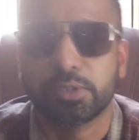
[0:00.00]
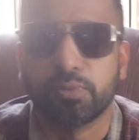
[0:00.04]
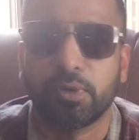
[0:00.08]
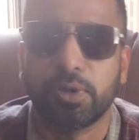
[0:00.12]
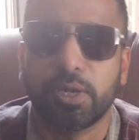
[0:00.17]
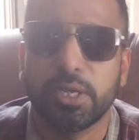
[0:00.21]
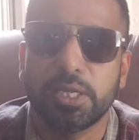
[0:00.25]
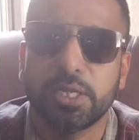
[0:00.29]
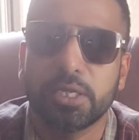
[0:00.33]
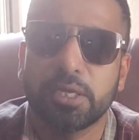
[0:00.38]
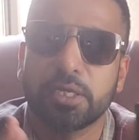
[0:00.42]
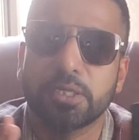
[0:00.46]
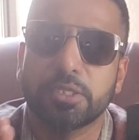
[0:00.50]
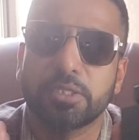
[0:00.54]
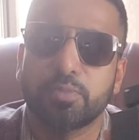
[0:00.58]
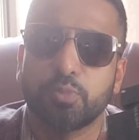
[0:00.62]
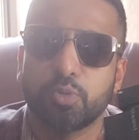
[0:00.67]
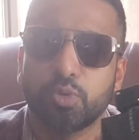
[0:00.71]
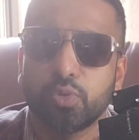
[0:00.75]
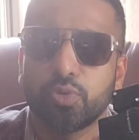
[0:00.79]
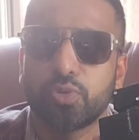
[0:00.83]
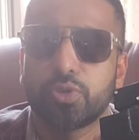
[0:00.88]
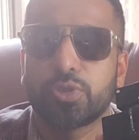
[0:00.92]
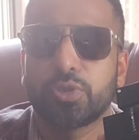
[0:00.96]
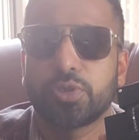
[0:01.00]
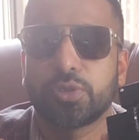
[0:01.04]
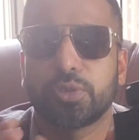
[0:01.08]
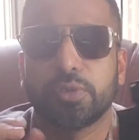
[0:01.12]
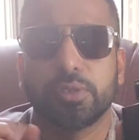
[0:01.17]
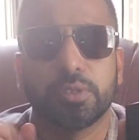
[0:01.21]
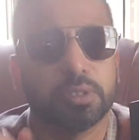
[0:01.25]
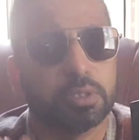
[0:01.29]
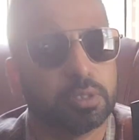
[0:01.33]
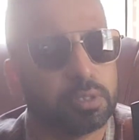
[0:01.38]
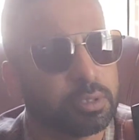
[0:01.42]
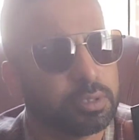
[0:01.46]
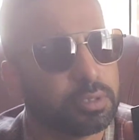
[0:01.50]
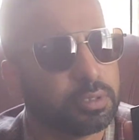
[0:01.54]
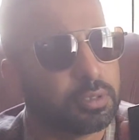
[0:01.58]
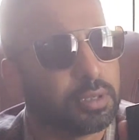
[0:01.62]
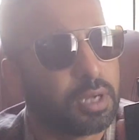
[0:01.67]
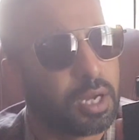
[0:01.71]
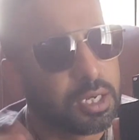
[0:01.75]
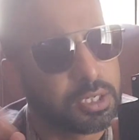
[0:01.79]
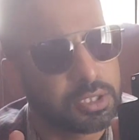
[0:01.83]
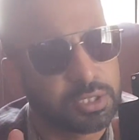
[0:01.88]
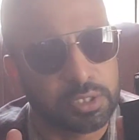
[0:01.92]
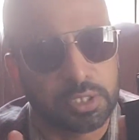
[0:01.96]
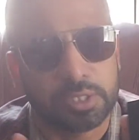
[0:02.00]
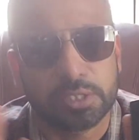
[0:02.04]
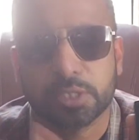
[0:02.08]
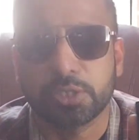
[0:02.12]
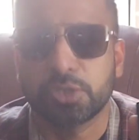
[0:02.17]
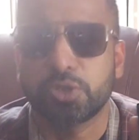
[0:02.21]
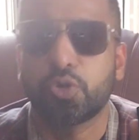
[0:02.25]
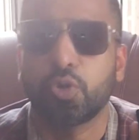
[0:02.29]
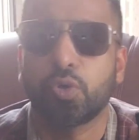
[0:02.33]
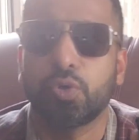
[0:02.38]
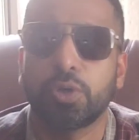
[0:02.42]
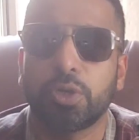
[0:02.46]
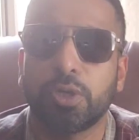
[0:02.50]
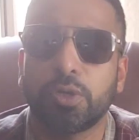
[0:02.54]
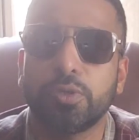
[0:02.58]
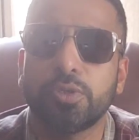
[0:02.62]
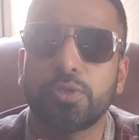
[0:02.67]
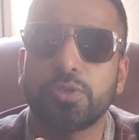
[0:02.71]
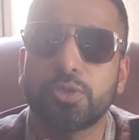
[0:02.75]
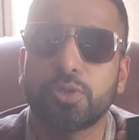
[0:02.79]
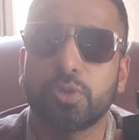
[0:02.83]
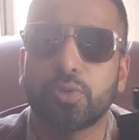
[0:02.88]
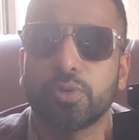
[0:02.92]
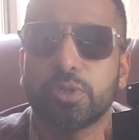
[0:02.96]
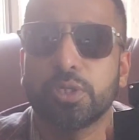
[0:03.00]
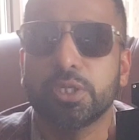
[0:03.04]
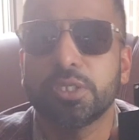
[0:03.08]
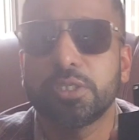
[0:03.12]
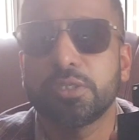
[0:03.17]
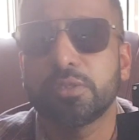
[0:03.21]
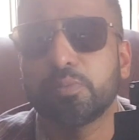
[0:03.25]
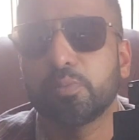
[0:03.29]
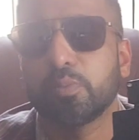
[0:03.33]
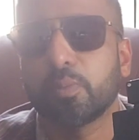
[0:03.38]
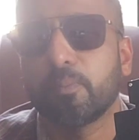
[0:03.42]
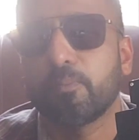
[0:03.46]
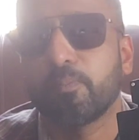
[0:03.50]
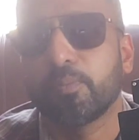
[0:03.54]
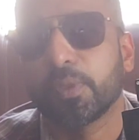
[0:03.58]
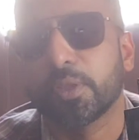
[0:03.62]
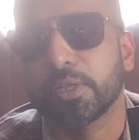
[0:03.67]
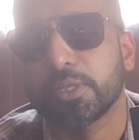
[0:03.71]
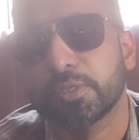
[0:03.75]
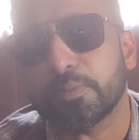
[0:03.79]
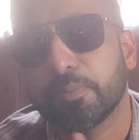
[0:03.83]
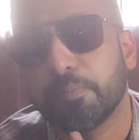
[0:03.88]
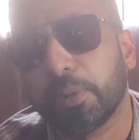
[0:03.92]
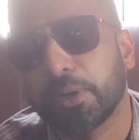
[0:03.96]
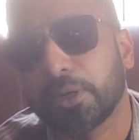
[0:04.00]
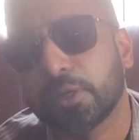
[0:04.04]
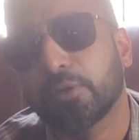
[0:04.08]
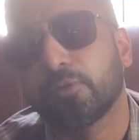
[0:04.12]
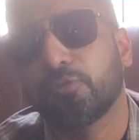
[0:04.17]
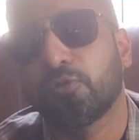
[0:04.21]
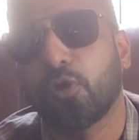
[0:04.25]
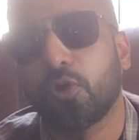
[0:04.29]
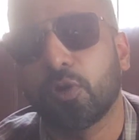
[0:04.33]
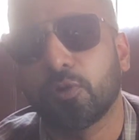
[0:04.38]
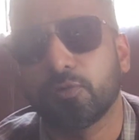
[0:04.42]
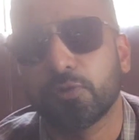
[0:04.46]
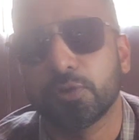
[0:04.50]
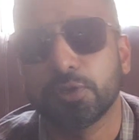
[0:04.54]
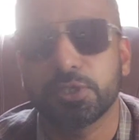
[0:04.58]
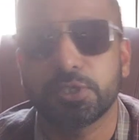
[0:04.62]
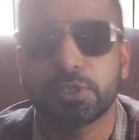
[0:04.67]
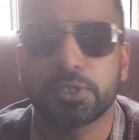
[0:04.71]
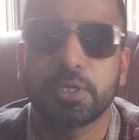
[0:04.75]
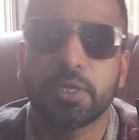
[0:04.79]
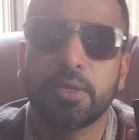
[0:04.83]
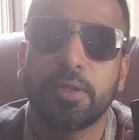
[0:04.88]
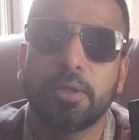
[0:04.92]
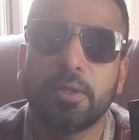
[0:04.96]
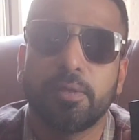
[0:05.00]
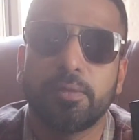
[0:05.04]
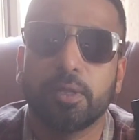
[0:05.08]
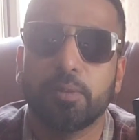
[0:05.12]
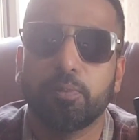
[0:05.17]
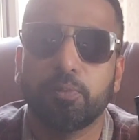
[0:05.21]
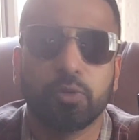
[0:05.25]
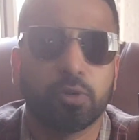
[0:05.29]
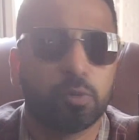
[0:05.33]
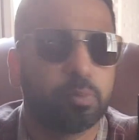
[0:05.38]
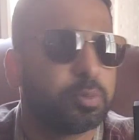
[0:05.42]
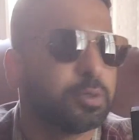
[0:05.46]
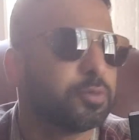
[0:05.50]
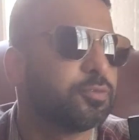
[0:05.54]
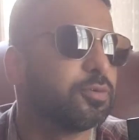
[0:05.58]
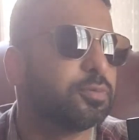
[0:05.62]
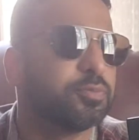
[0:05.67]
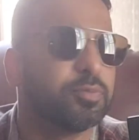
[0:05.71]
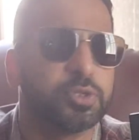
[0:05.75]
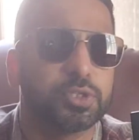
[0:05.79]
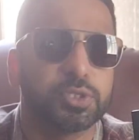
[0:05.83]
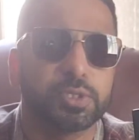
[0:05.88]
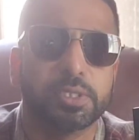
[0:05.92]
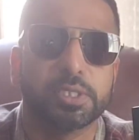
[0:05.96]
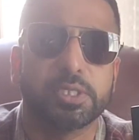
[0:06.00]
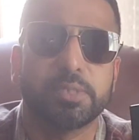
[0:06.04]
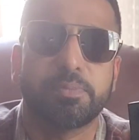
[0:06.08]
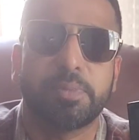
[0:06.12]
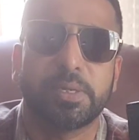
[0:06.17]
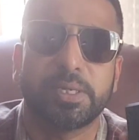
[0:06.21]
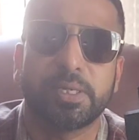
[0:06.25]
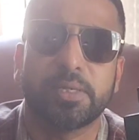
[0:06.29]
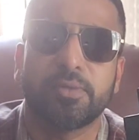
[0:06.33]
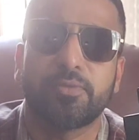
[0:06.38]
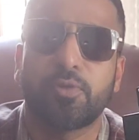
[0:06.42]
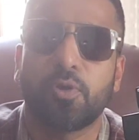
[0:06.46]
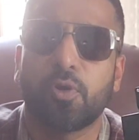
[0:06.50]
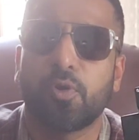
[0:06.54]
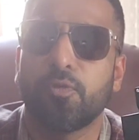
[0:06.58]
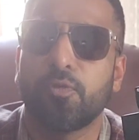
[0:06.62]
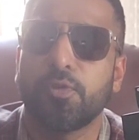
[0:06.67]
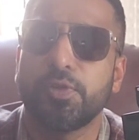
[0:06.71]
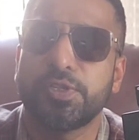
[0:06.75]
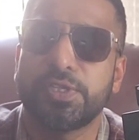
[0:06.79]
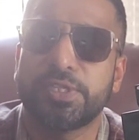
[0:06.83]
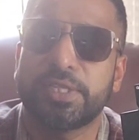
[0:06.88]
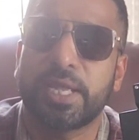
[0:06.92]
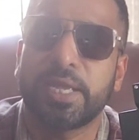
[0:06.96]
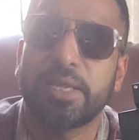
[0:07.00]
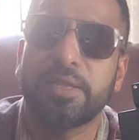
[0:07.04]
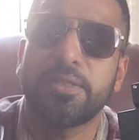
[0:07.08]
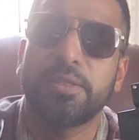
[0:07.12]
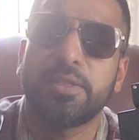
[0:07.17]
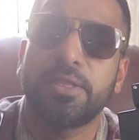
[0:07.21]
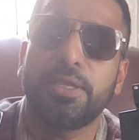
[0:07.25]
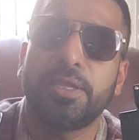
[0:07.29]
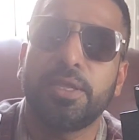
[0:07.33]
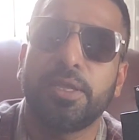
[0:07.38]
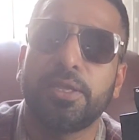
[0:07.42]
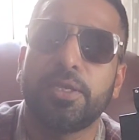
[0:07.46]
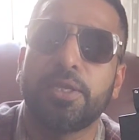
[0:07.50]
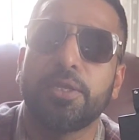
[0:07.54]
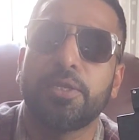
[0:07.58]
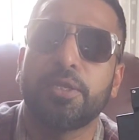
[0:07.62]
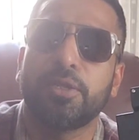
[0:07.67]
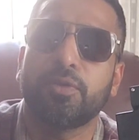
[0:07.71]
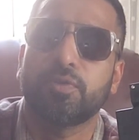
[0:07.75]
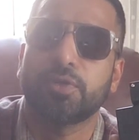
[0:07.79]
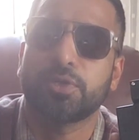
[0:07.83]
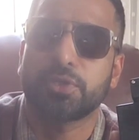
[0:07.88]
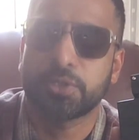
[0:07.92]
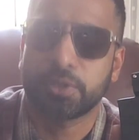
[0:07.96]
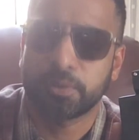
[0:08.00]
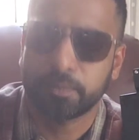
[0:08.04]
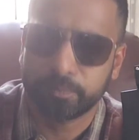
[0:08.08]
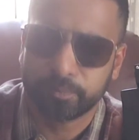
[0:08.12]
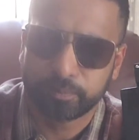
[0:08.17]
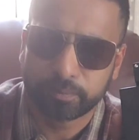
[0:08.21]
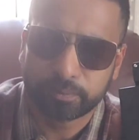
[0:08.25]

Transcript: very smooth. The harshness is toned down. So this is better for office. The pure Parfum version is better for office than the EDT version.